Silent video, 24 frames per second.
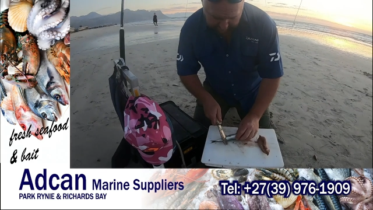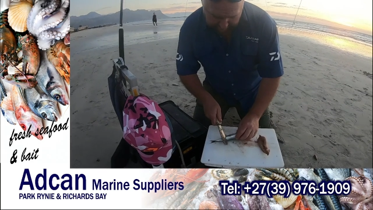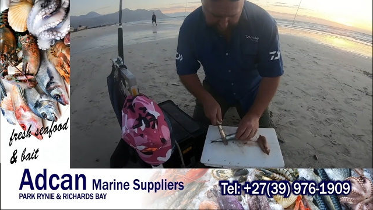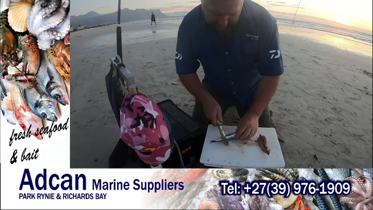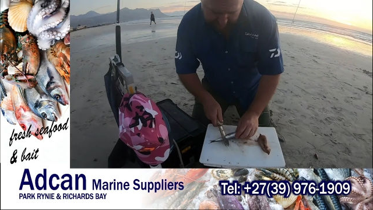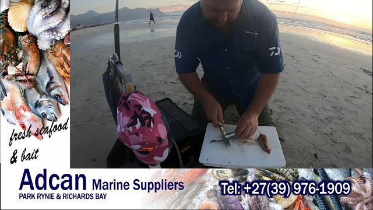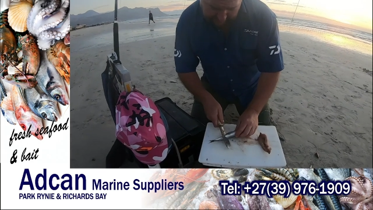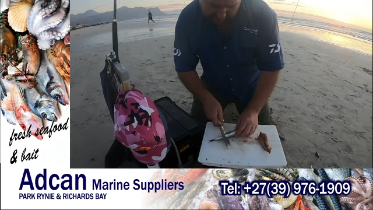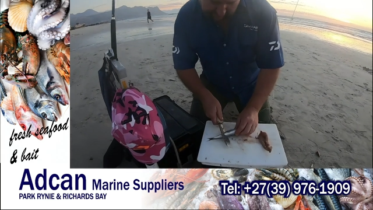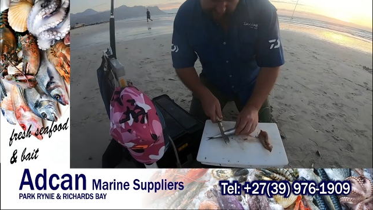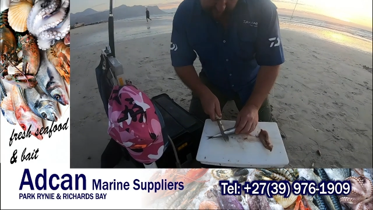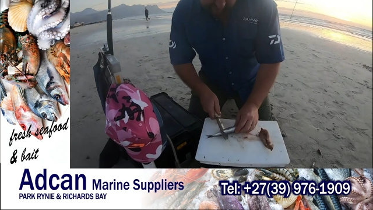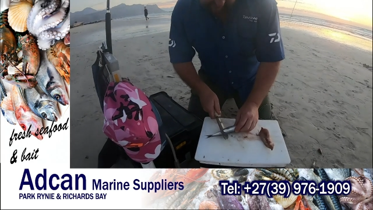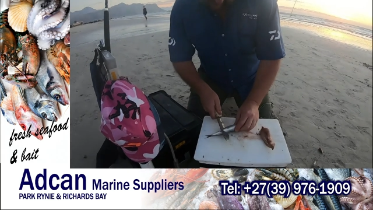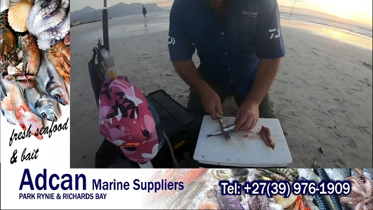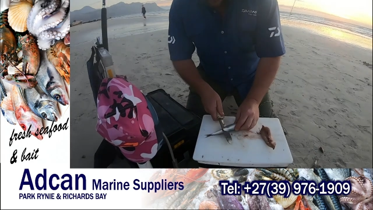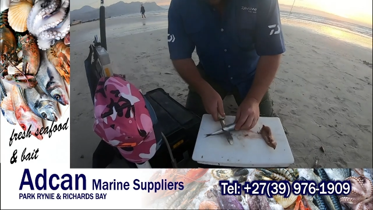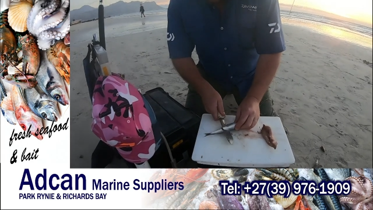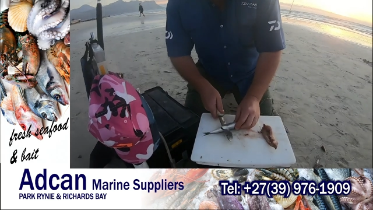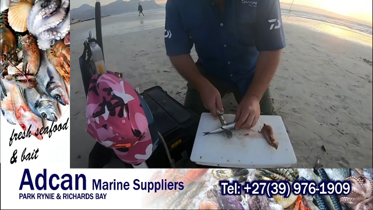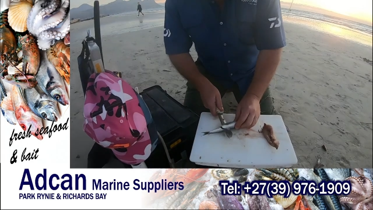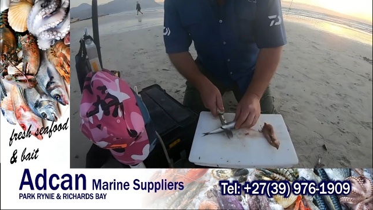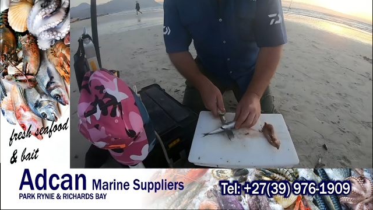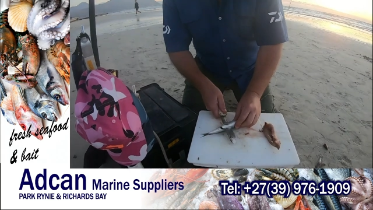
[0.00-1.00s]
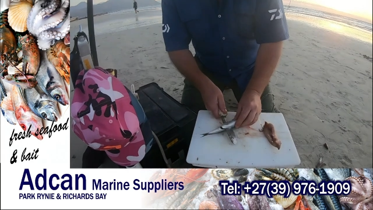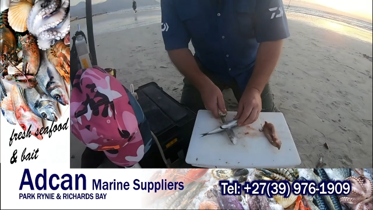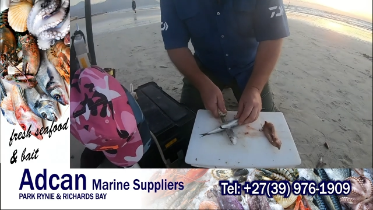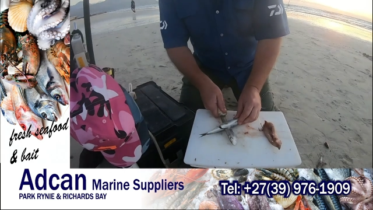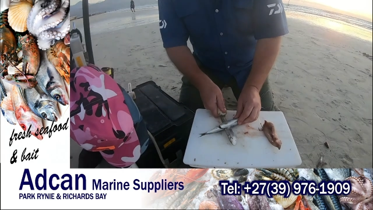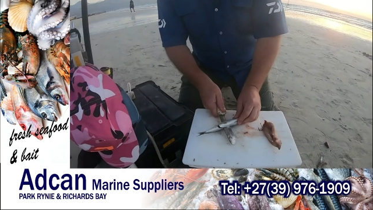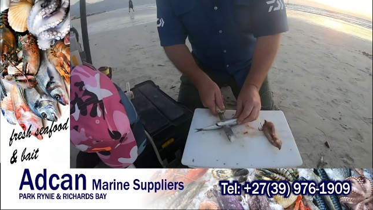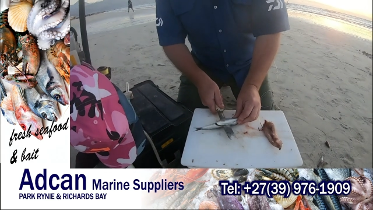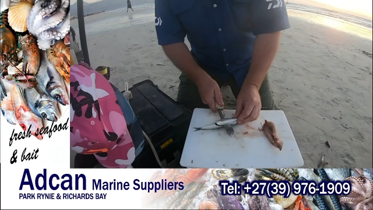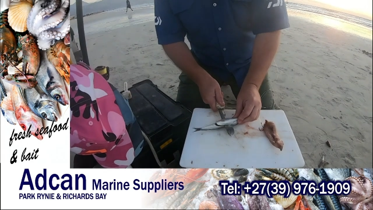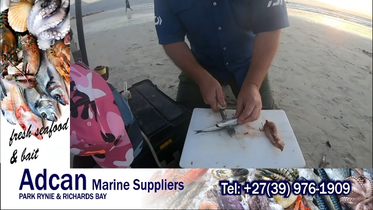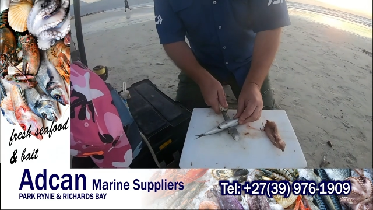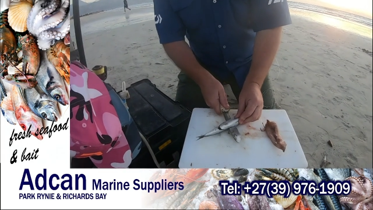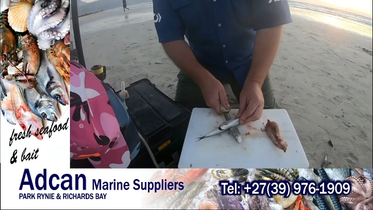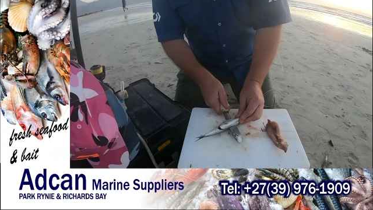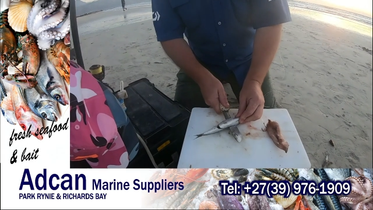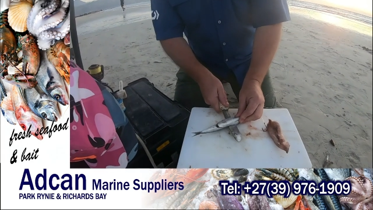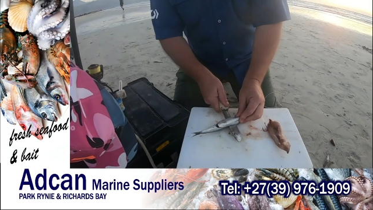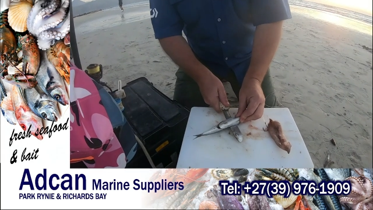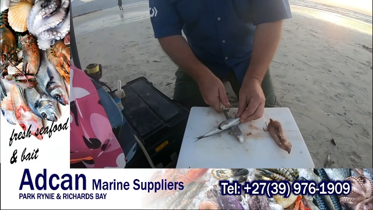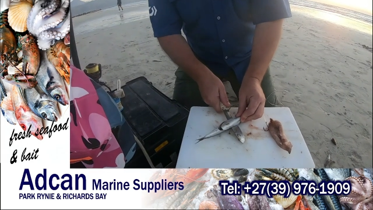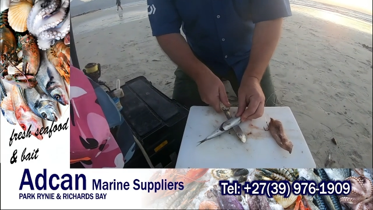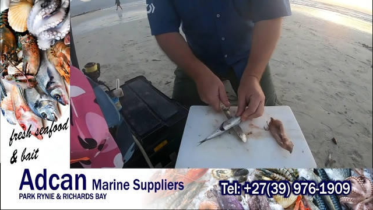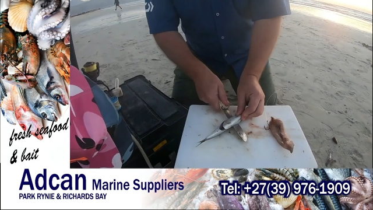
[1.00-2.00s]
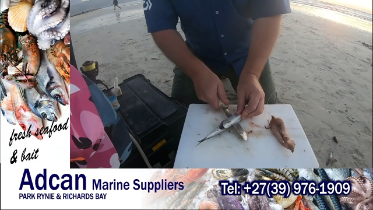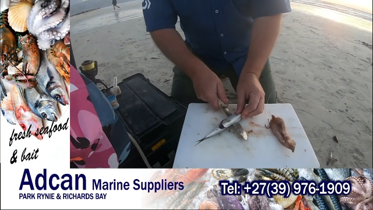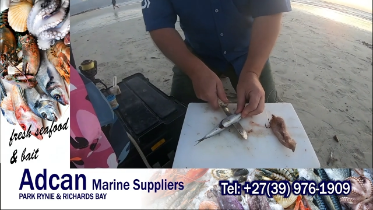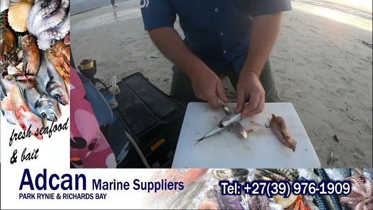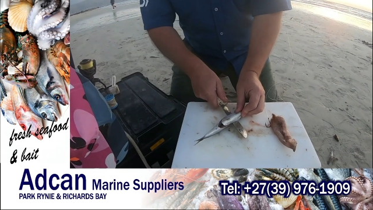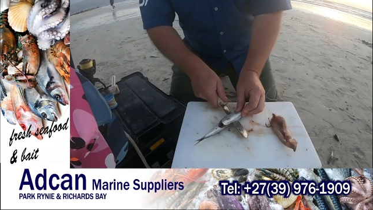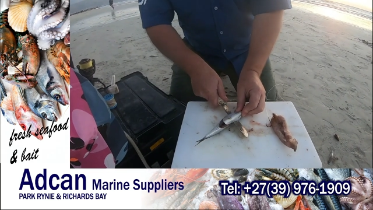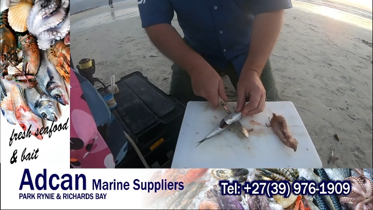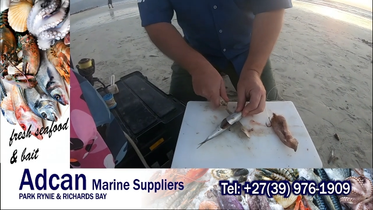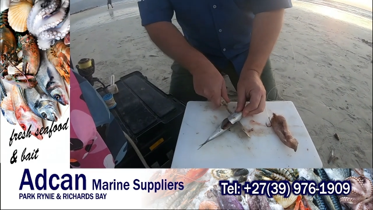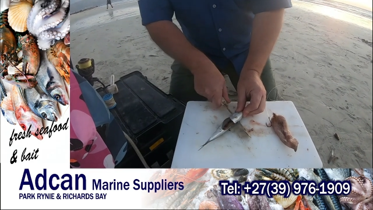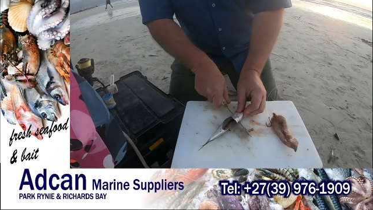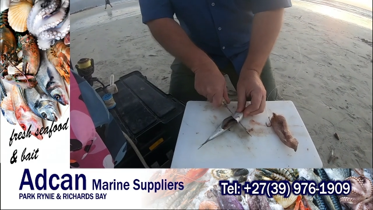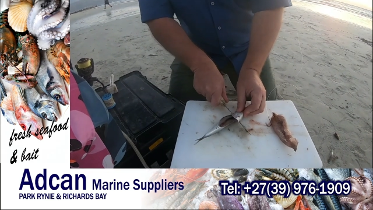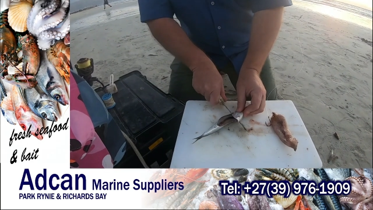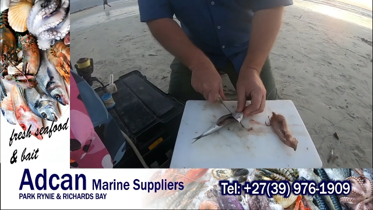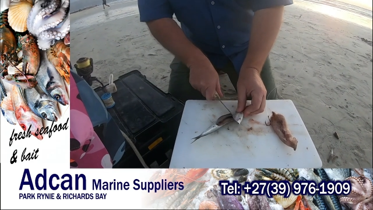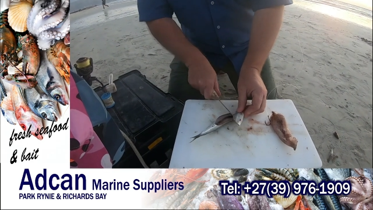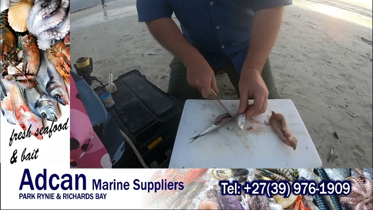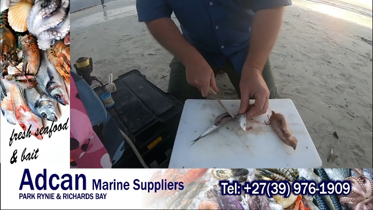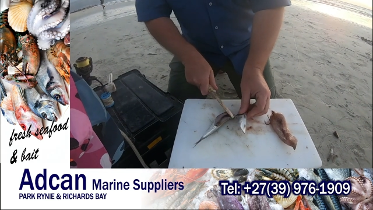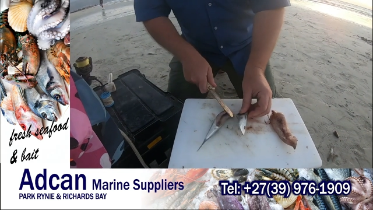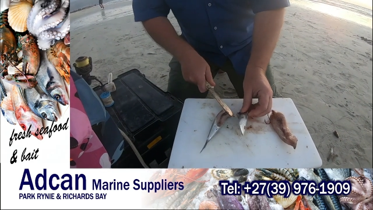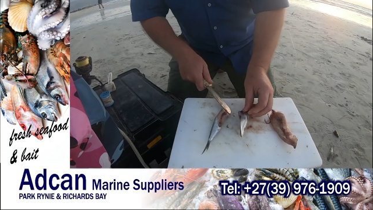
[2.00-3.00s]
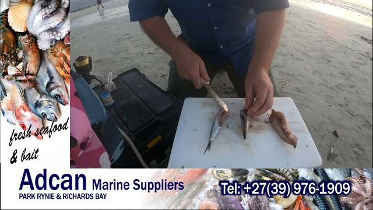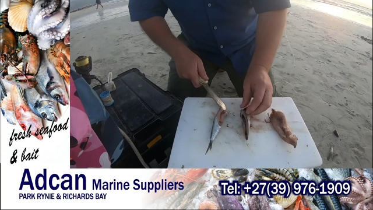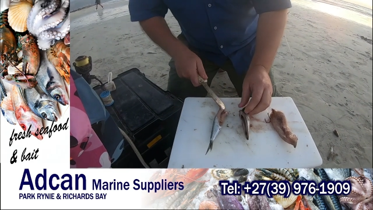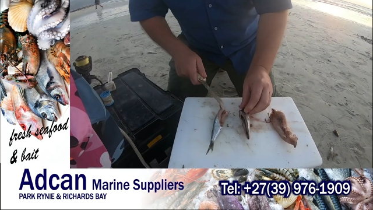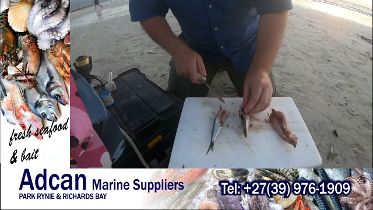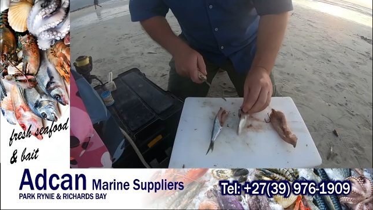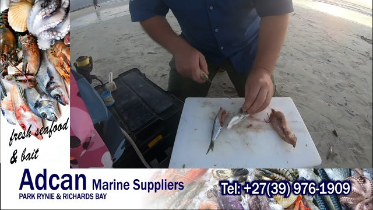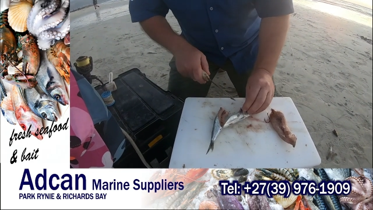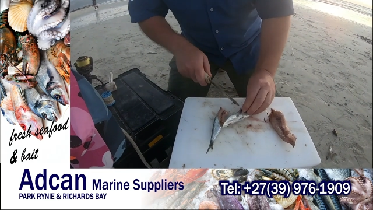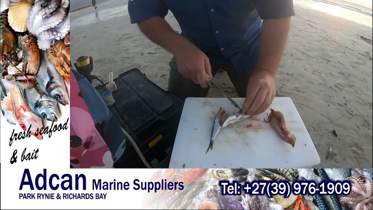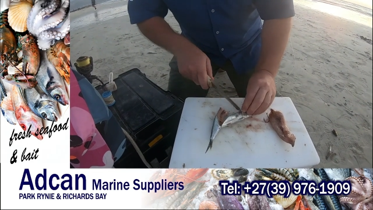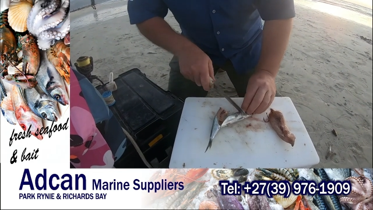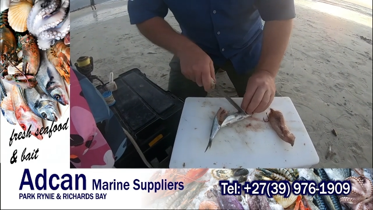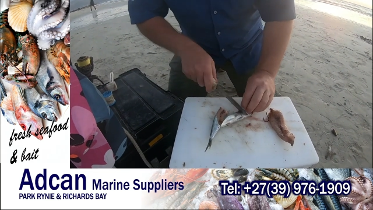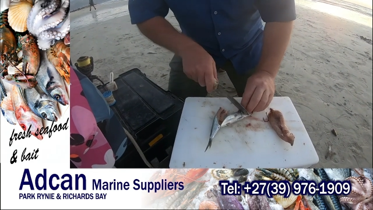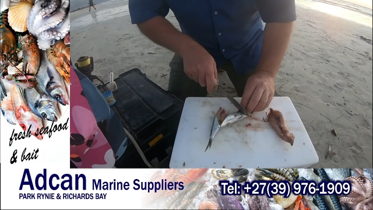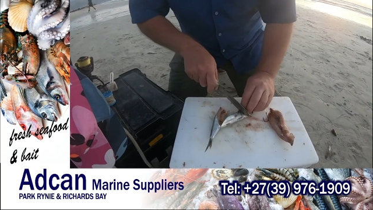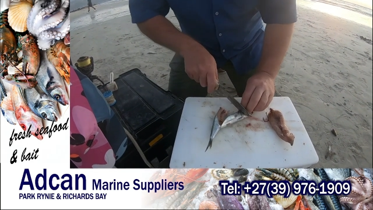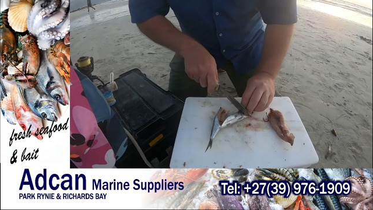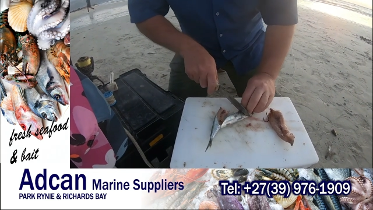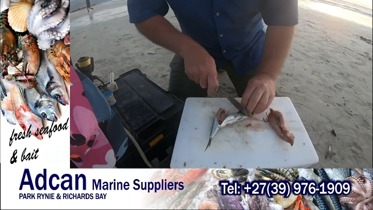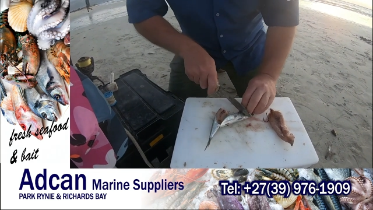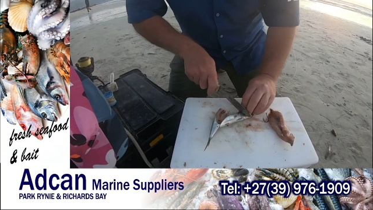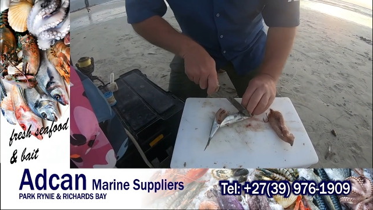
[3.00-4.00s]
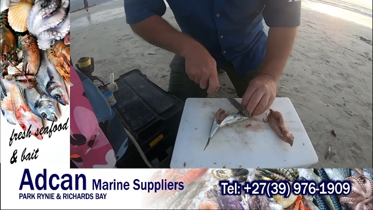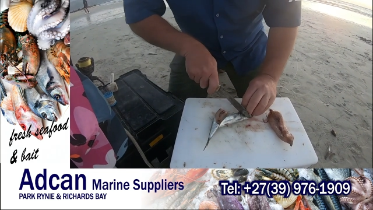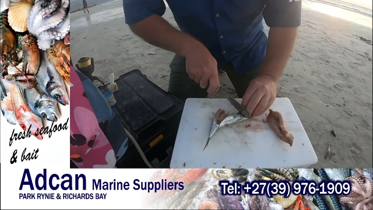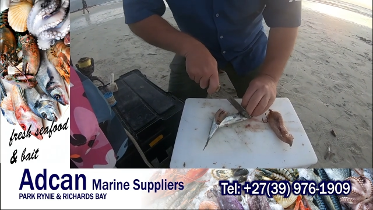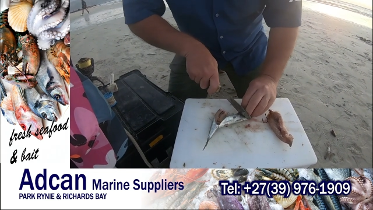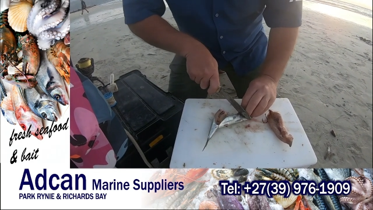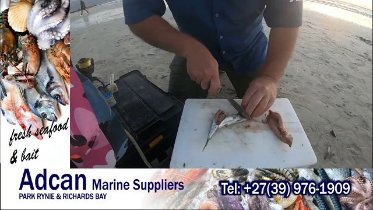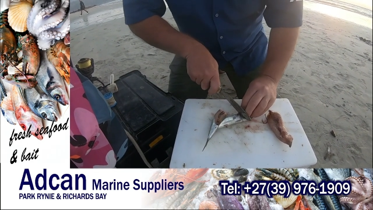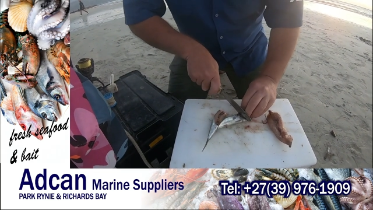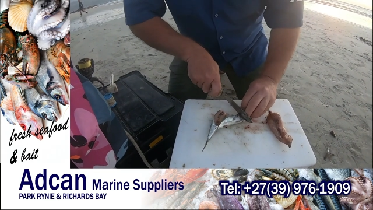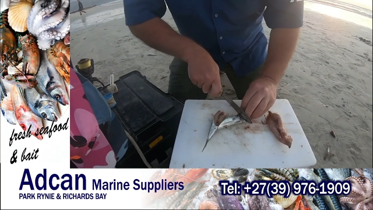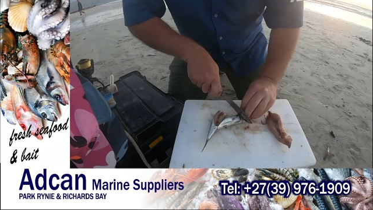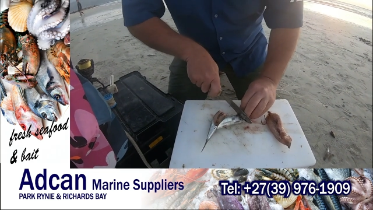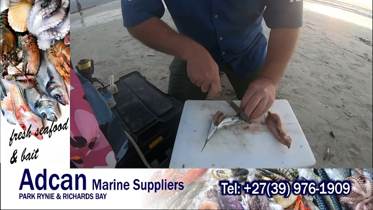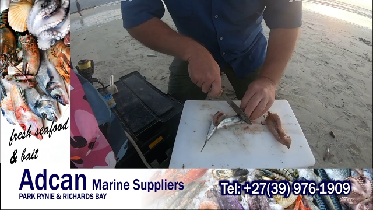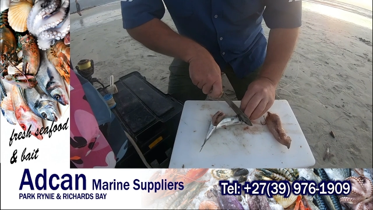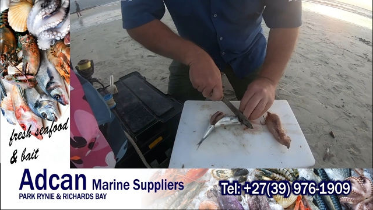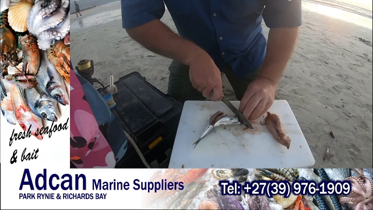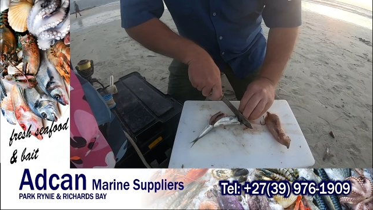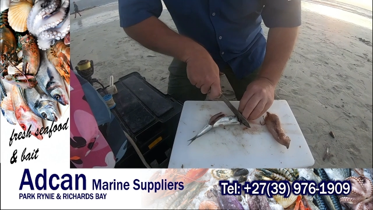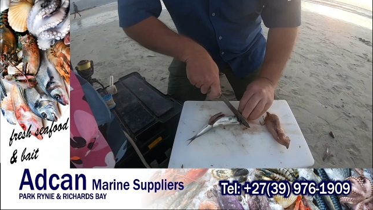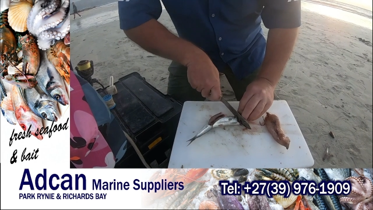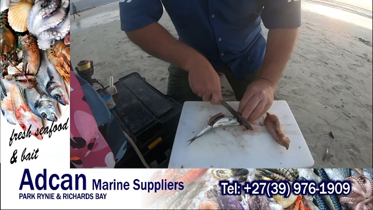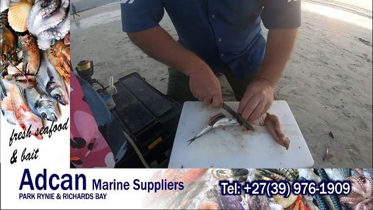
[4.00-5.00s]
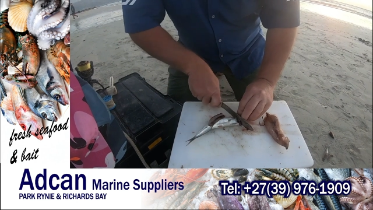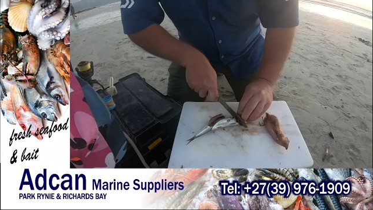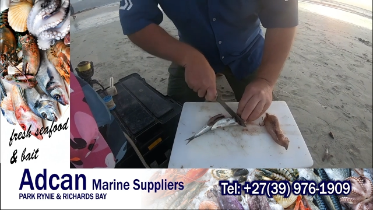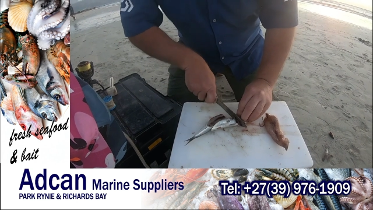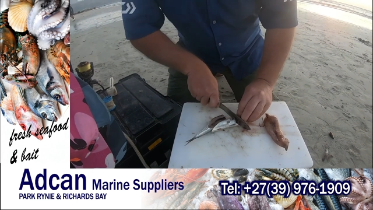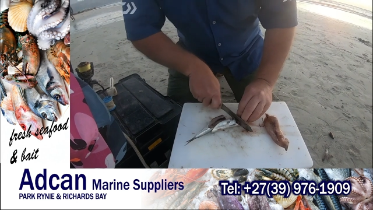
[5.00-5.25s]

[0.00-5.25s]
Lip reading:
No face is visible, so there are no lips to read.